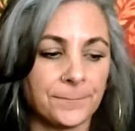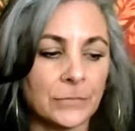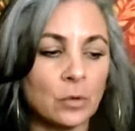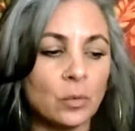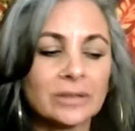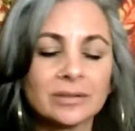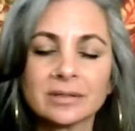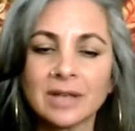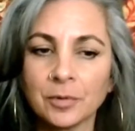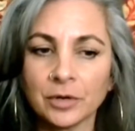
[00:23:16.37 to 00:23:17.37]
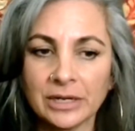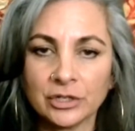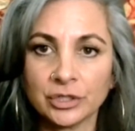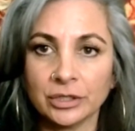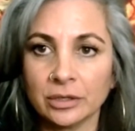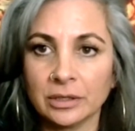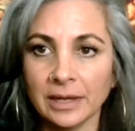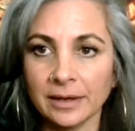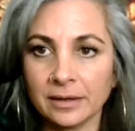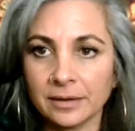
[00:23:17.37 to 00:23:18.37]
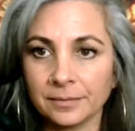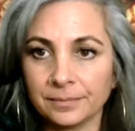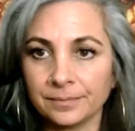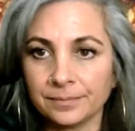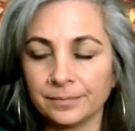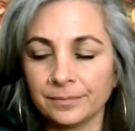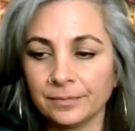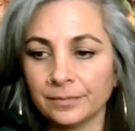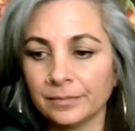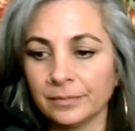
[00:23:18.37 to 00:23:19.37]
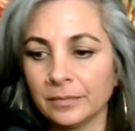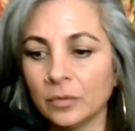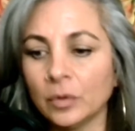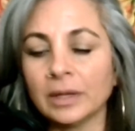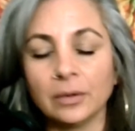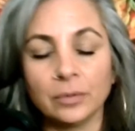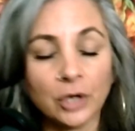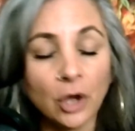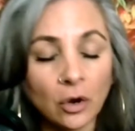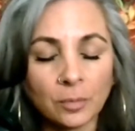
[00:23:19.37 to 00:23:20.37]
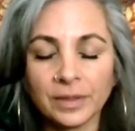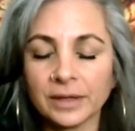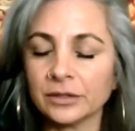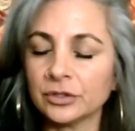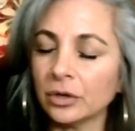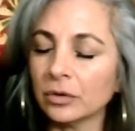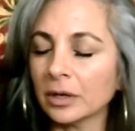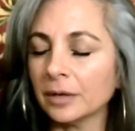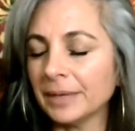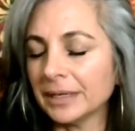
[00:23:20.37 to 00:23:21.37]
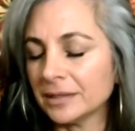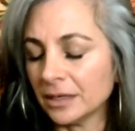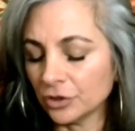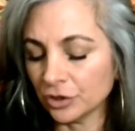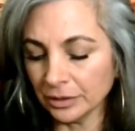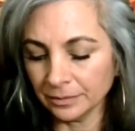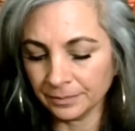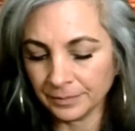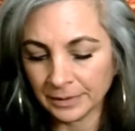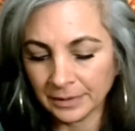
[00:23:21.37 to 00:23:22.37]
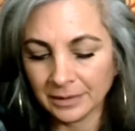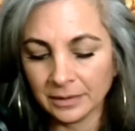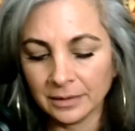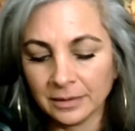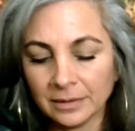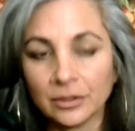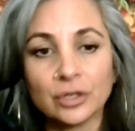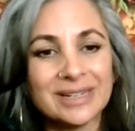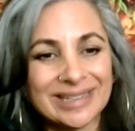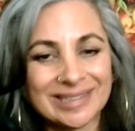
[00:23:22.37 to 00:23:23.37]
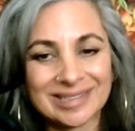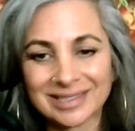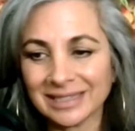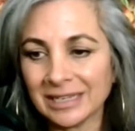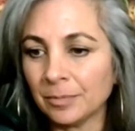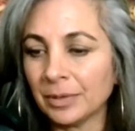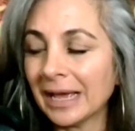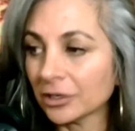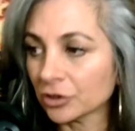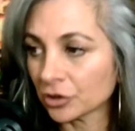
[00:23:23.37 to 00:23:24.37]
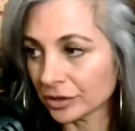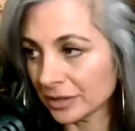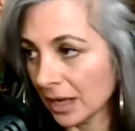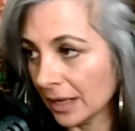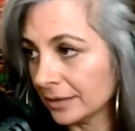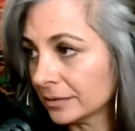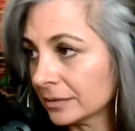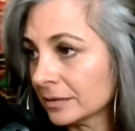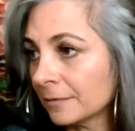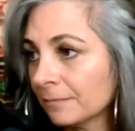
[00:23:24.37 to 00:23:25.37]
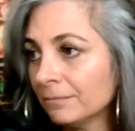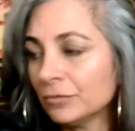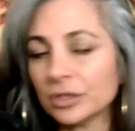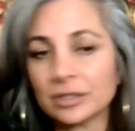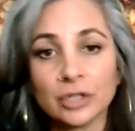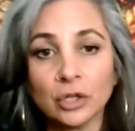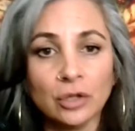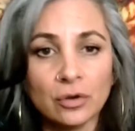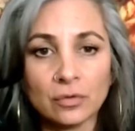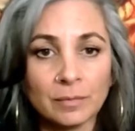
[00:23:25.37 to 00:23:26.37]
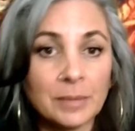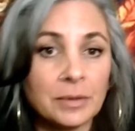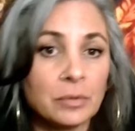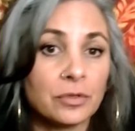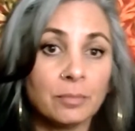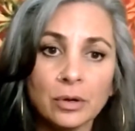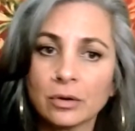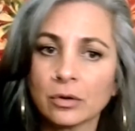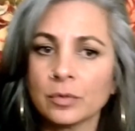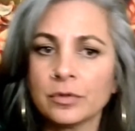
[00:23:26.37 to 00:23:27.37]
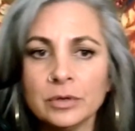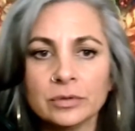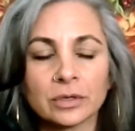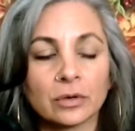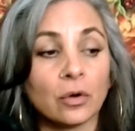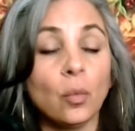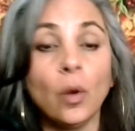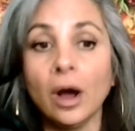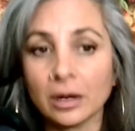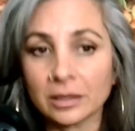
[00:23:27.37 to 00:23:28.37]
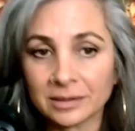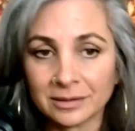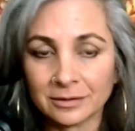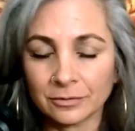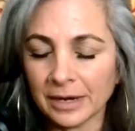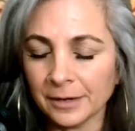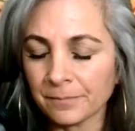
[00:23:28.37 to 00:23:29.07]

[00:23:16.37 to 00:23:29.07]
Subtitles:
What does hibernation look like? Well, I would hope that it's yoga, meditation, good night's sleep, exercise, just alone, maybe with a book or with music or walks, right?